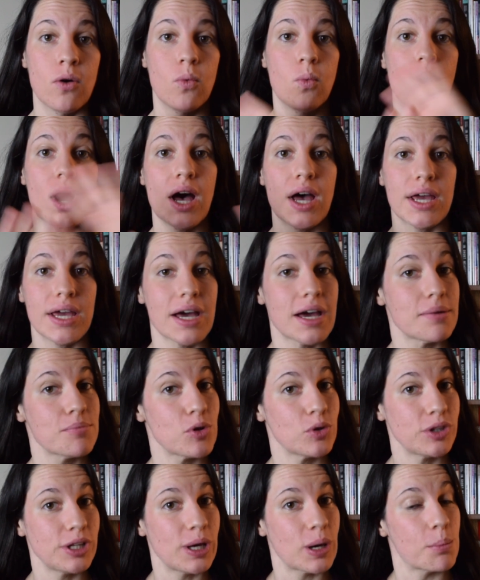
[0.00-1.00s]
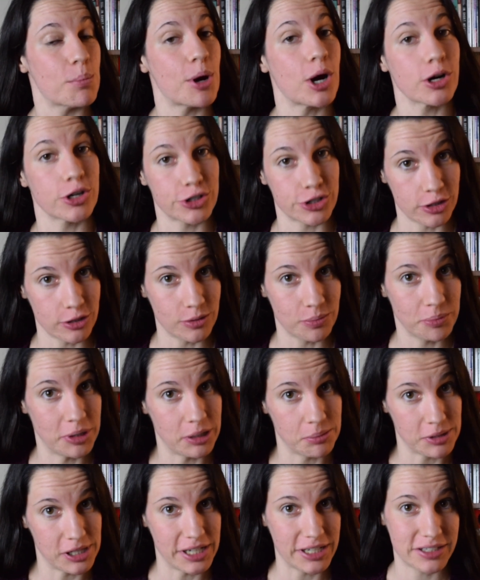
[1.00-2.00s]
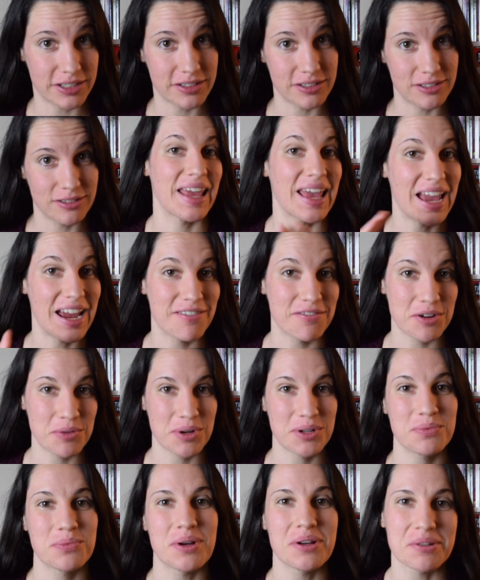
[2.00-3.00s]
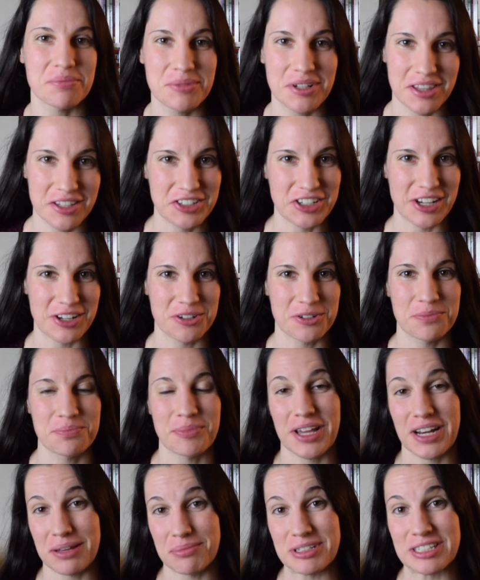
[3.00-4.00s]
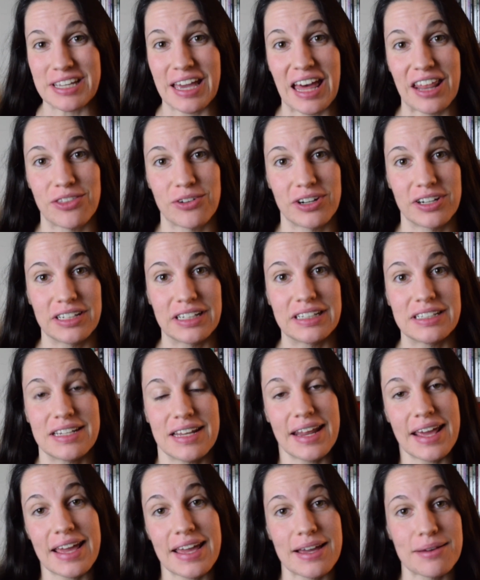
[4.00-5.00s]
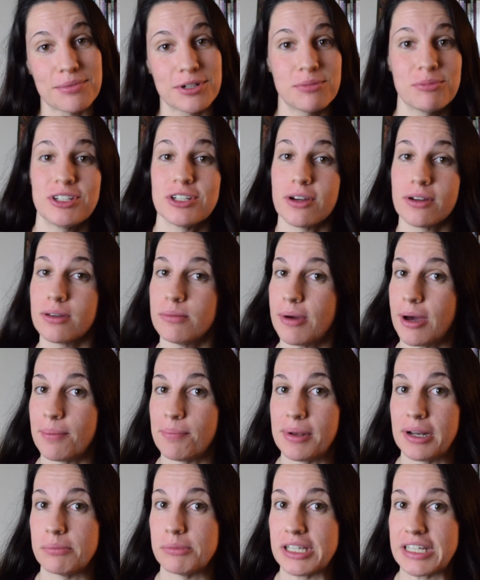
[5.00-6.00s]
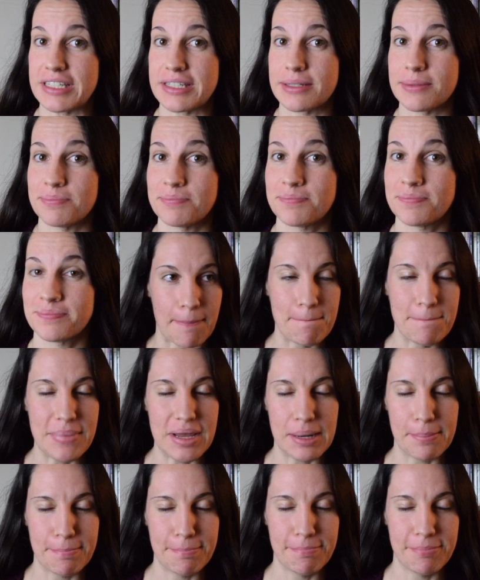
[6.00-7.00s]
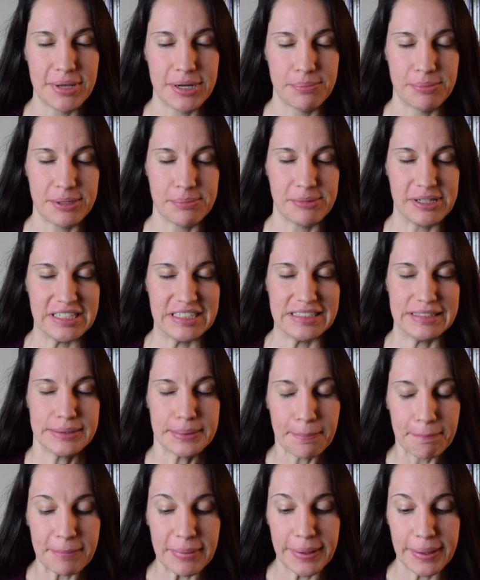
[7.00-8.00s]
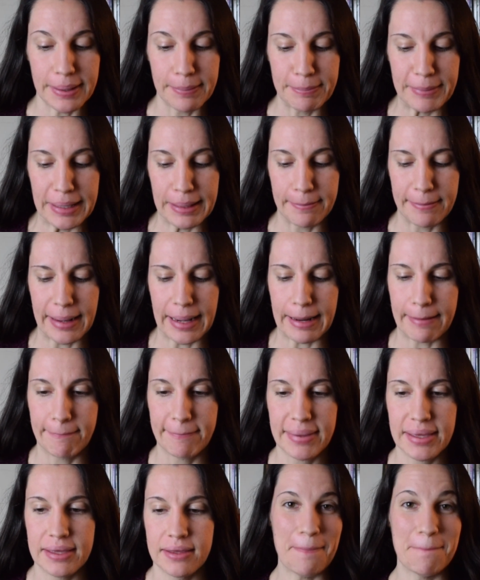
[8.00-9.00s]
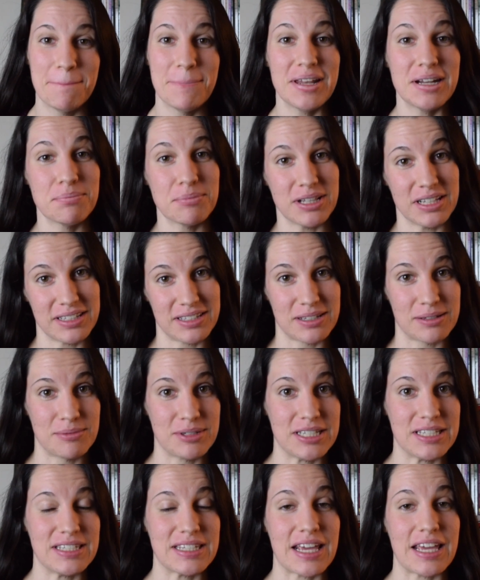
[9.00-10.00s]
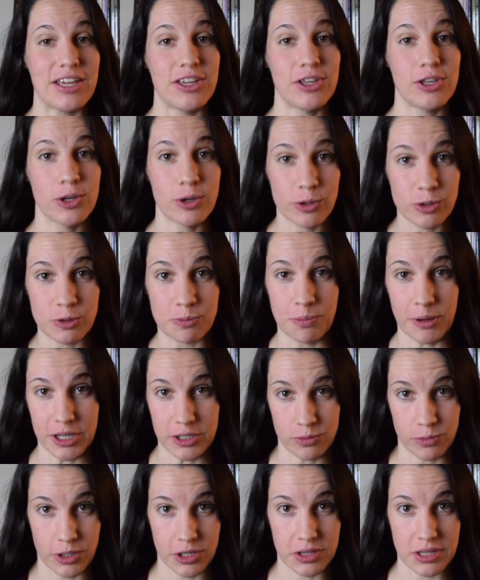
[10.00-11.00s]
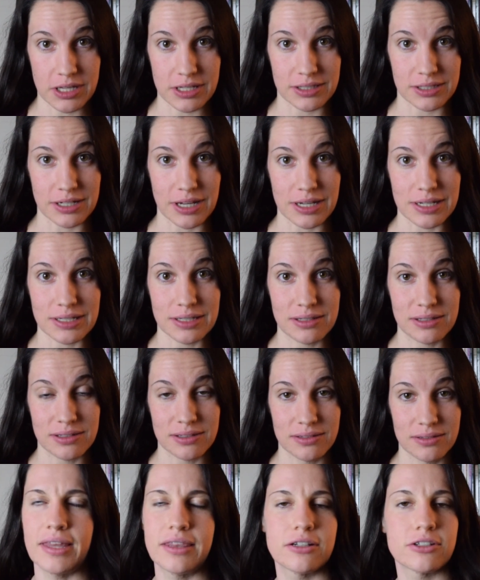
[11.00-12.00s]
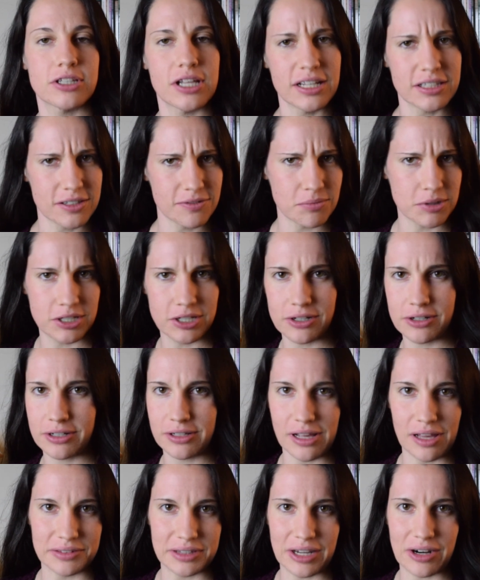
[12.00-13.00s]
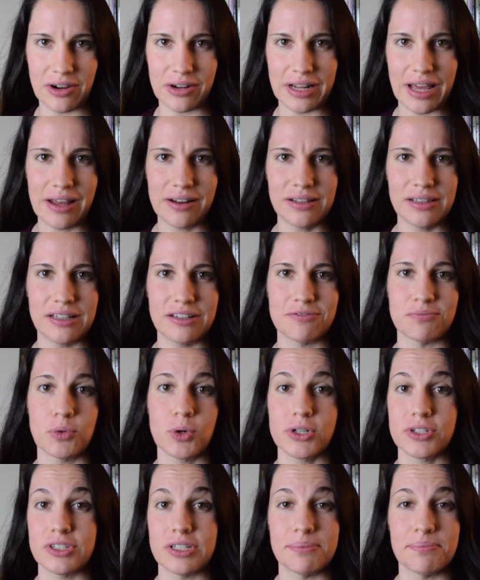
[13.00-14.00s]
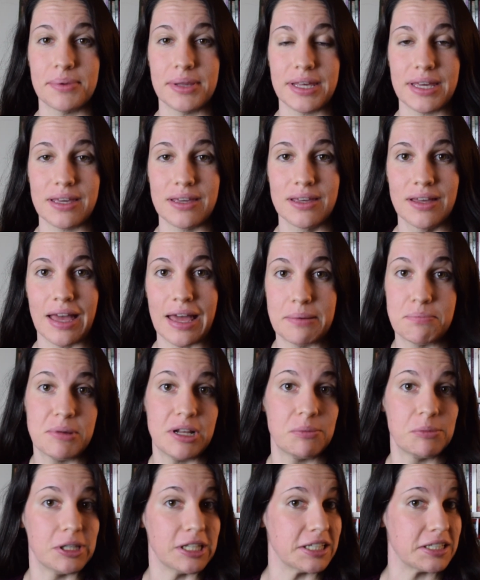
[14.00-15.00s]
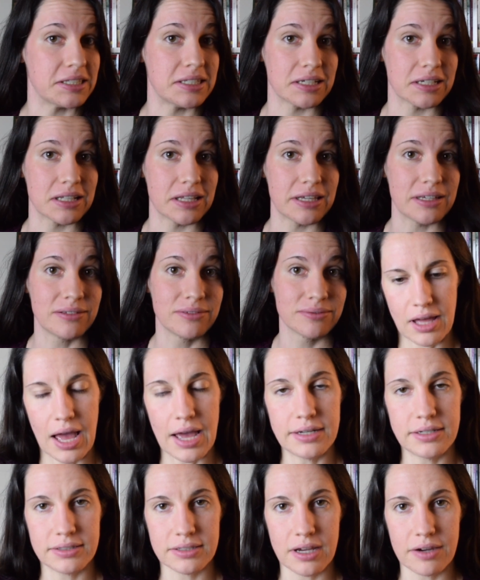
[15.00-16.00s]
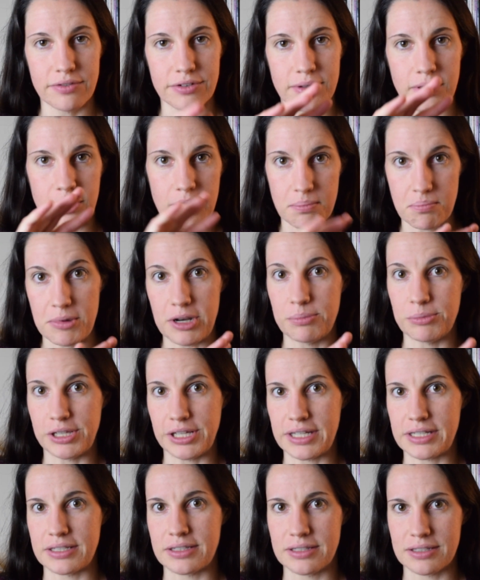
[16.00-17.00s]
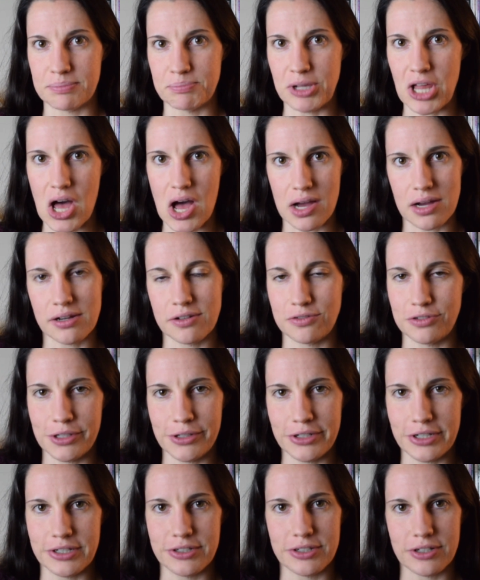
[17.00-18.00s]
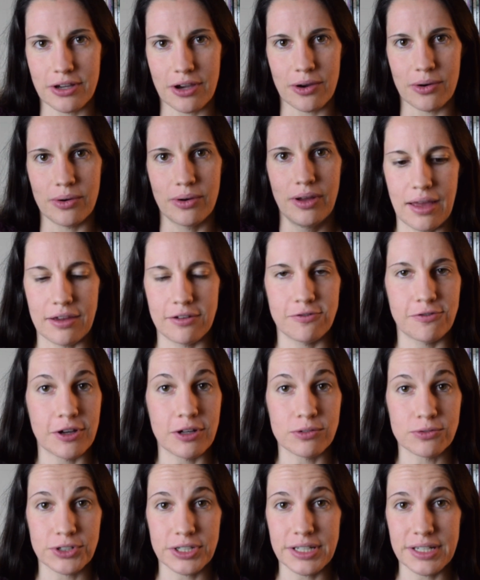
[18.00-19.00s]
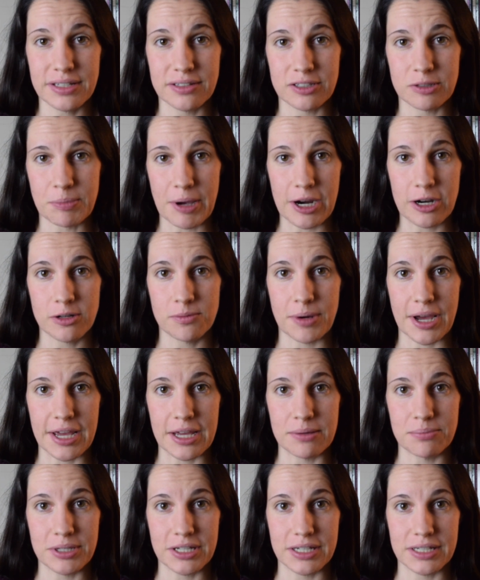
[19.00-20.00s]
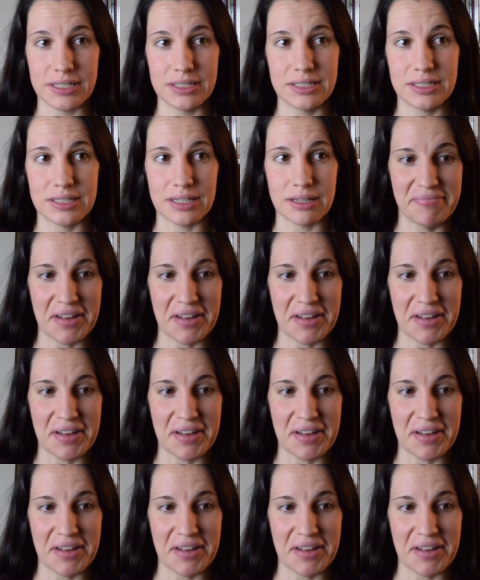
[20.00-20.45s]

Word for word: why I'm only a partial minimalist. Hey everyone, welcome to the channel. My name is Katherine, and today I'm going to be talking about minimalism. Minim, minim, minimalism. Minimalism is a huge buzzword these days, and there's lots of material out there on how to live more simply and minimalistically. I discovered The Minimalists blog a few years ago and felt really inspired by it because